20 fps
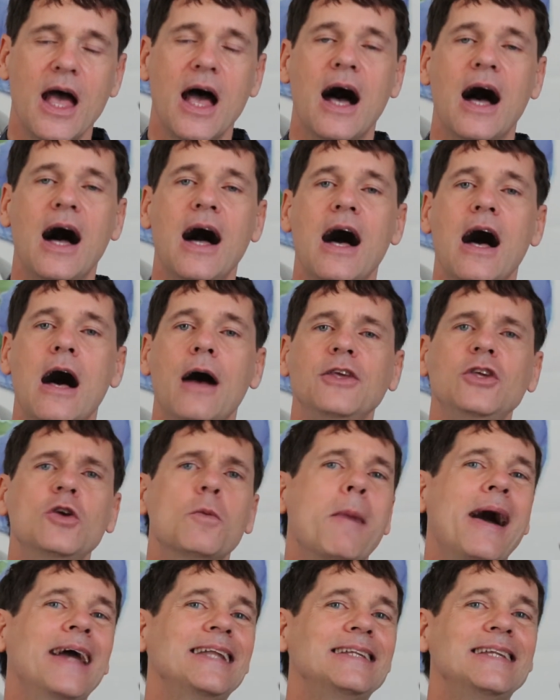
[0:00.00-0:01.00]
You
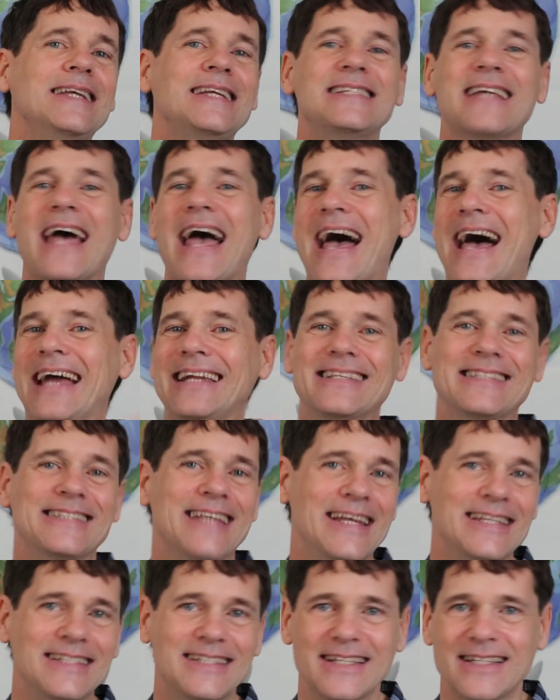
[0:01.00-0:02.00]
might need to add a
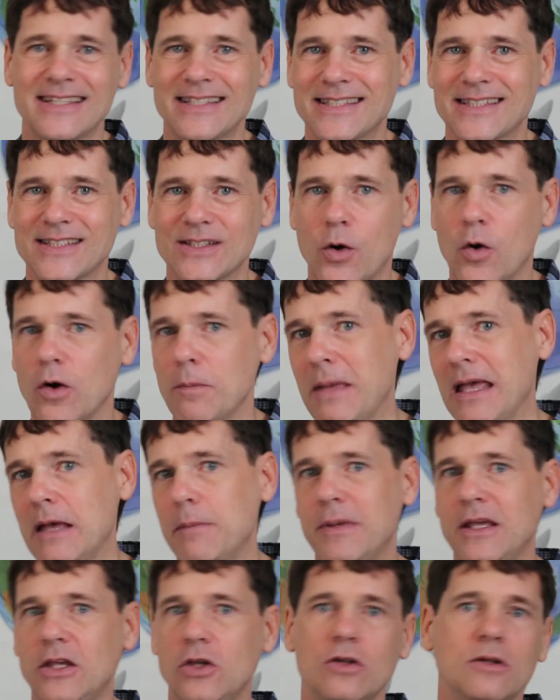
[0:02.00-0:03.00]
sentence, or
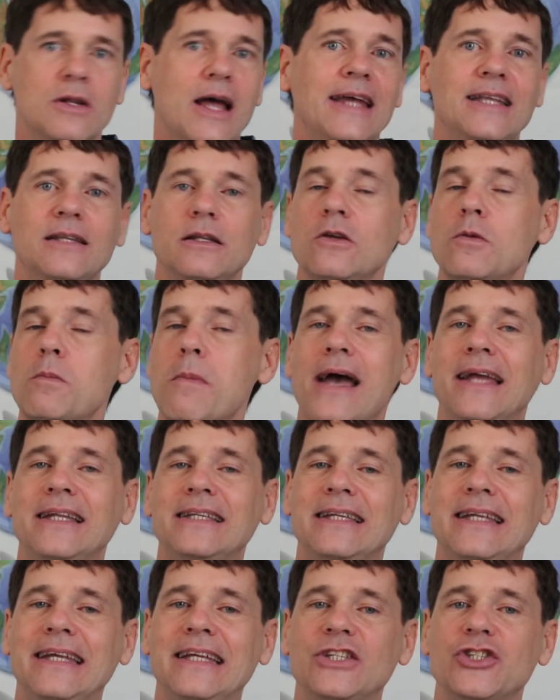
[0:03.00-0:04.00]
maybe you might
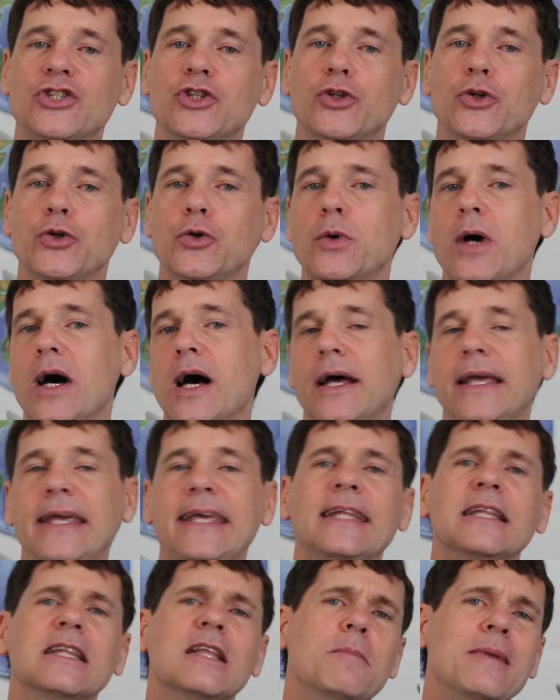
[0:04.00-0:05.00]
need to
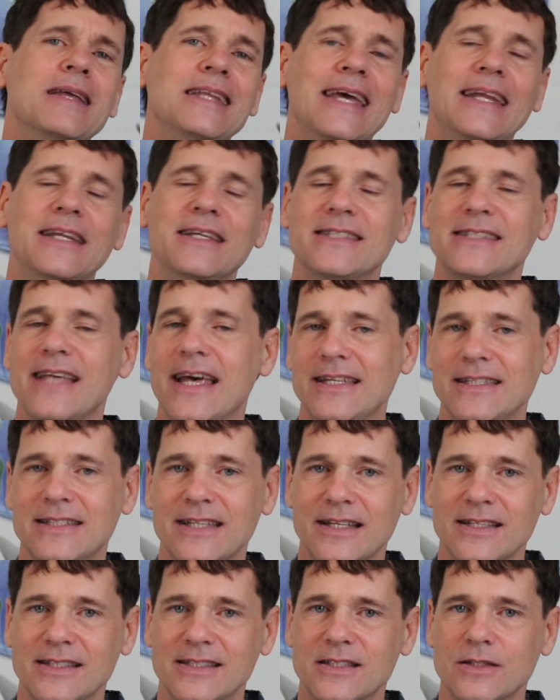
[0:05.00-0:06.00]
eliminate a
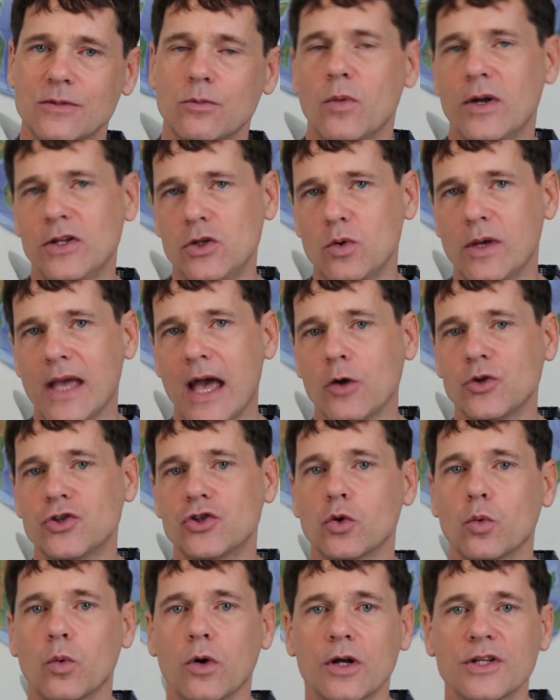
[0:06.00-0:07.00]
sentence when you count
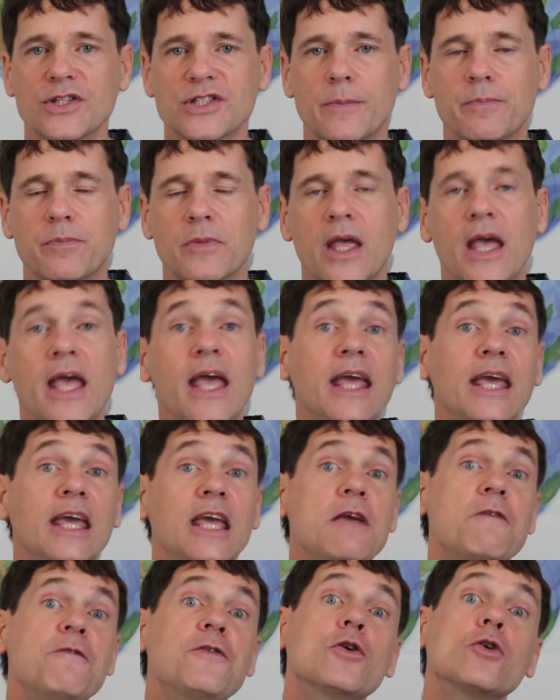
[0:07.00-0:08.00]
your words.
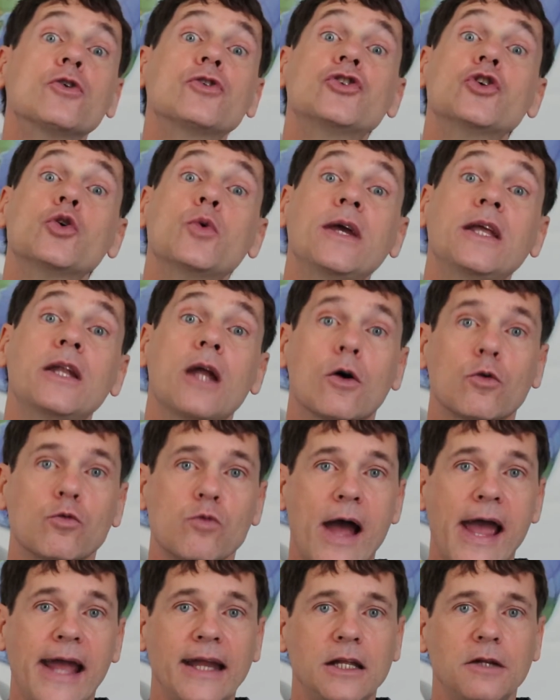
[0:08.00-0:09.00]
If you're doing a
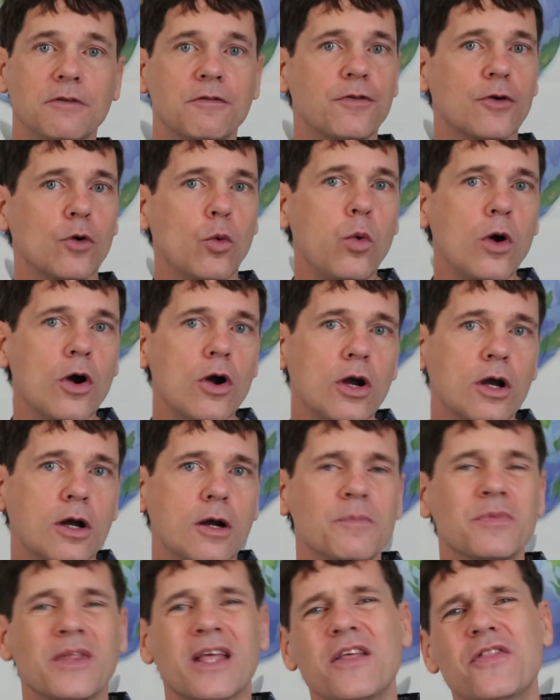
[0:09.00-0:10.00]
writing for work,
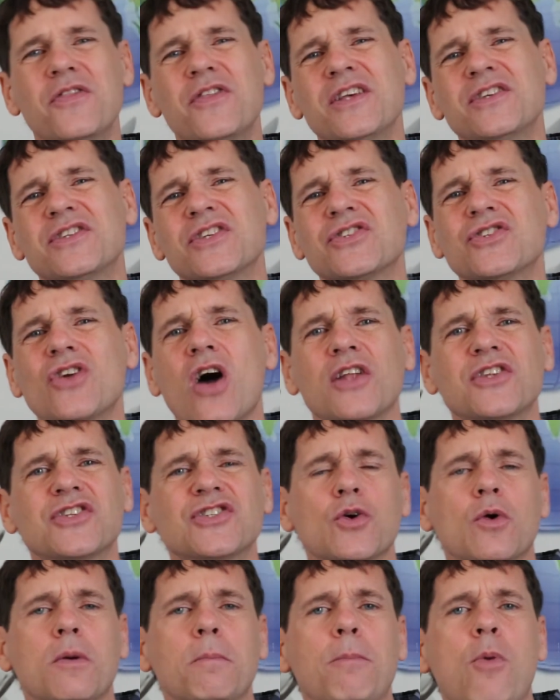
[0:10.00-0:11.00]
this is not
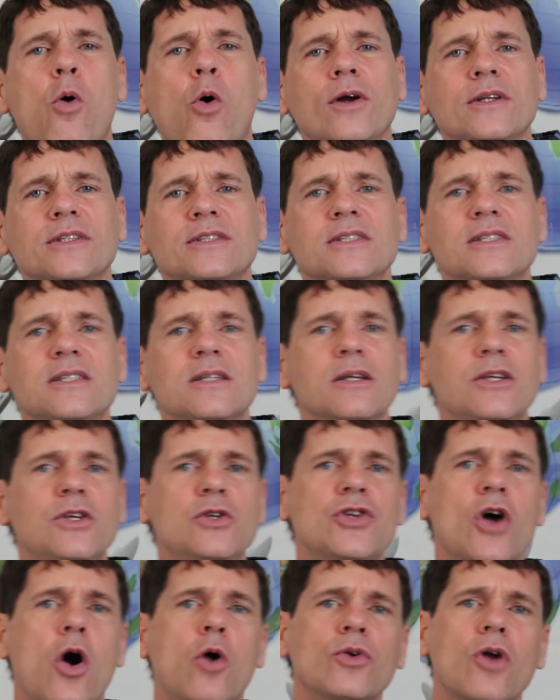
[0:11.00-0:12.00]
so important. You
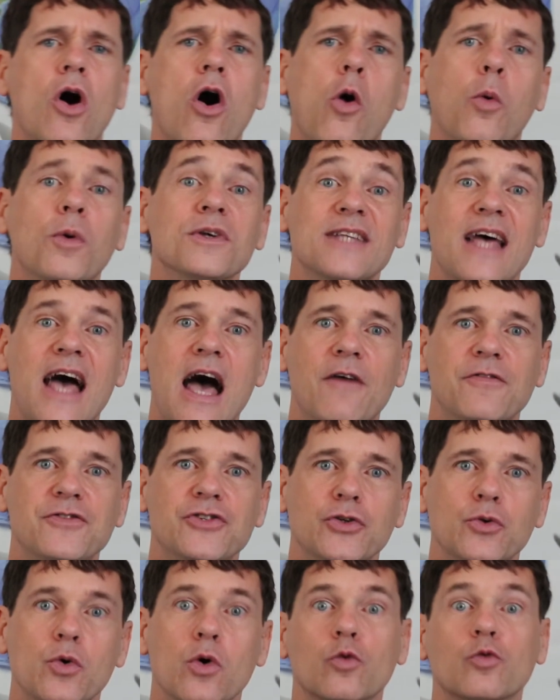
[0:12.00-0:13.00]
don't always have
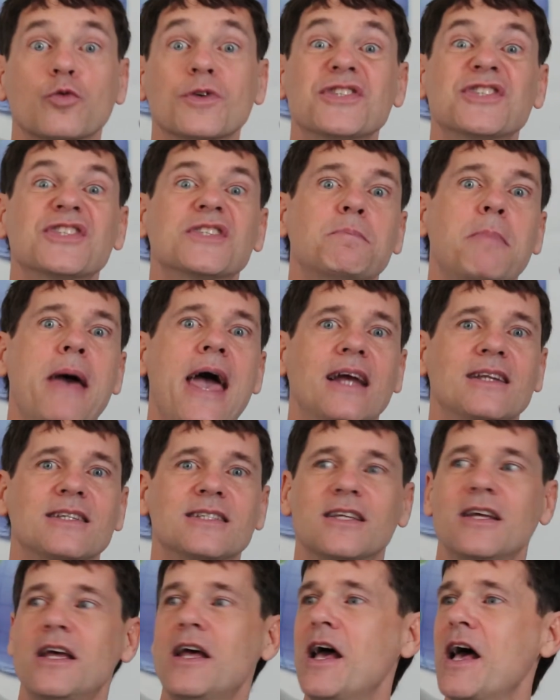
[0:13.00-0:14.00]
to
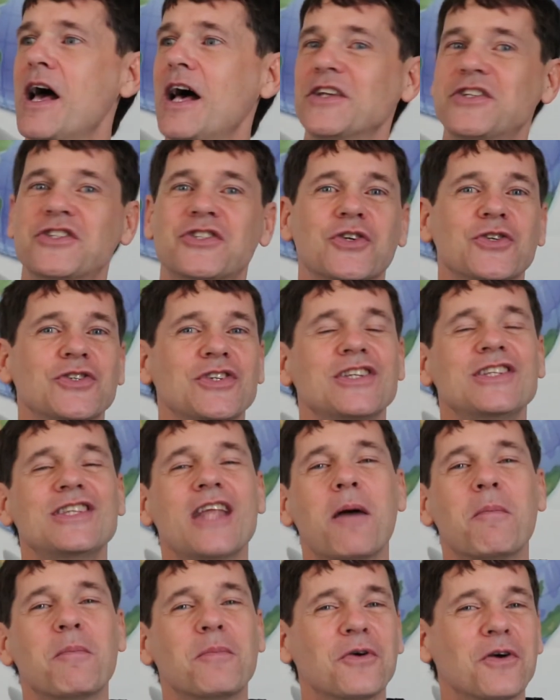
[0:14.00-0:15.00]
respect a certain
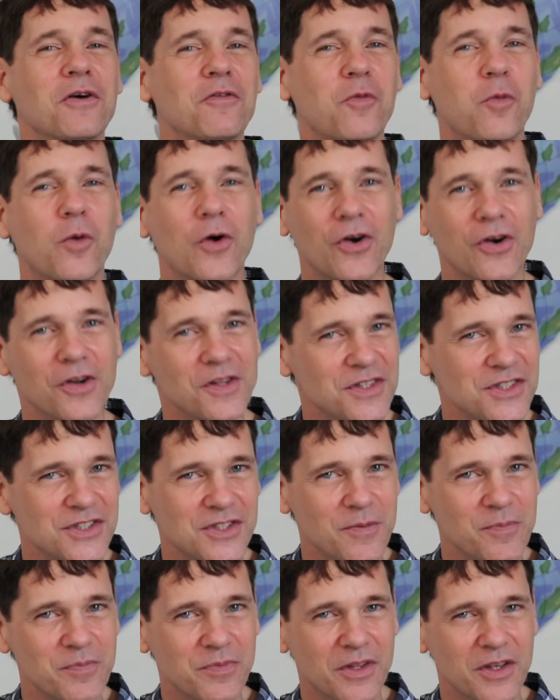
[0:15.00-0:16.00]
number of
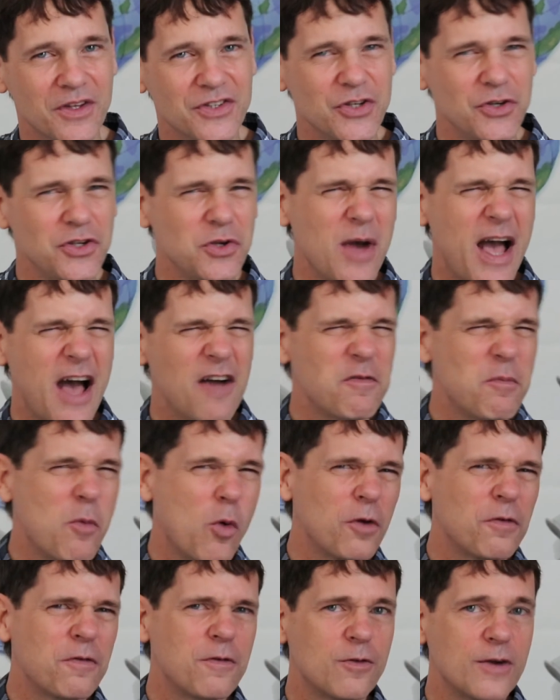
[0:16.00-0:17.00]
words. so you have
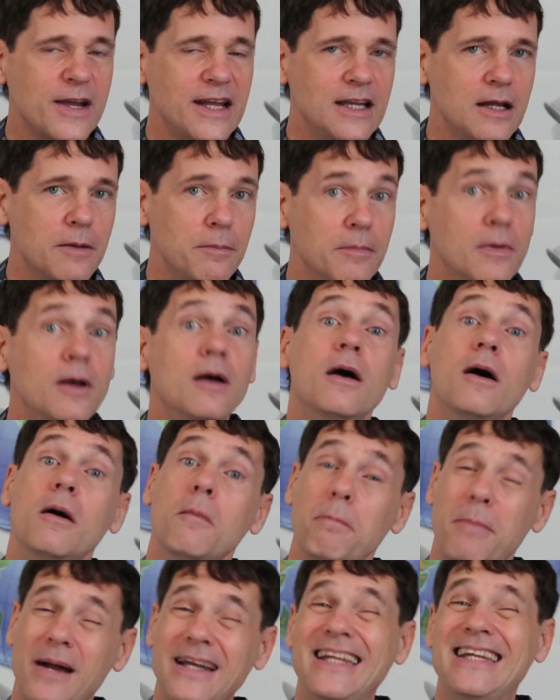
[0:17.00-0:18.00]
more freedom.
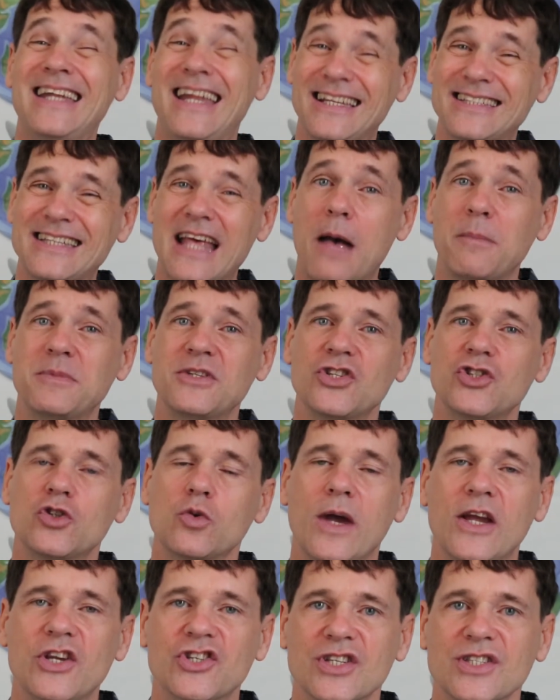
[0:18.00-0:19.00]
But in exam
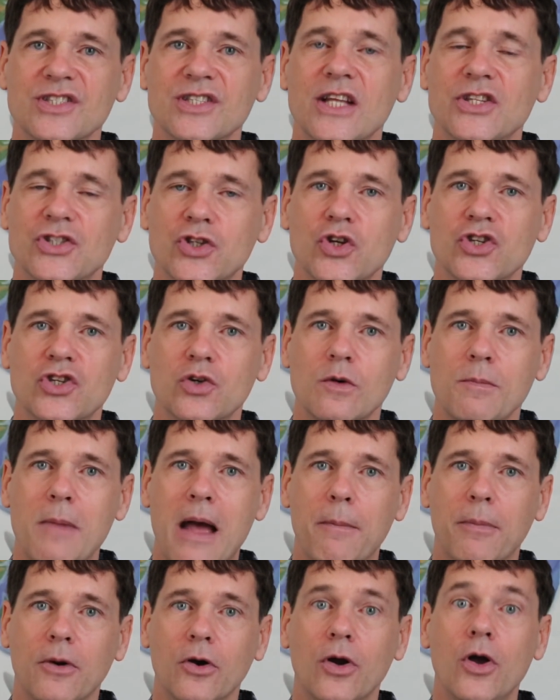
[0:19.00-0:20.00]
situations, it's good to
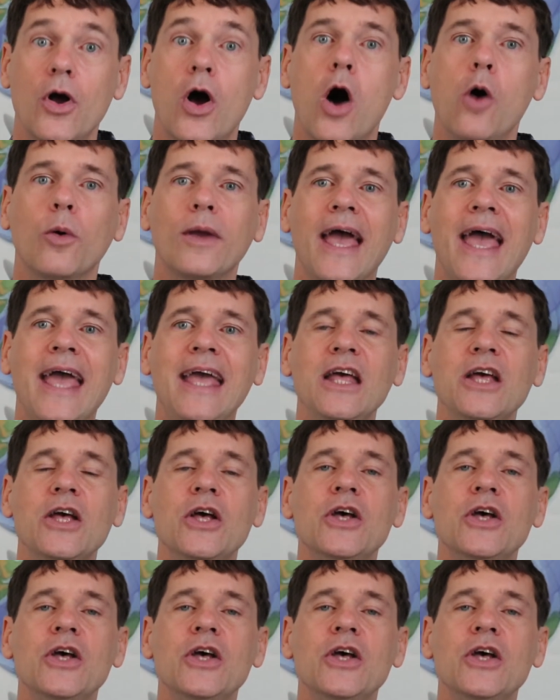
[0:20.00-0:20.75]
remember. Okay?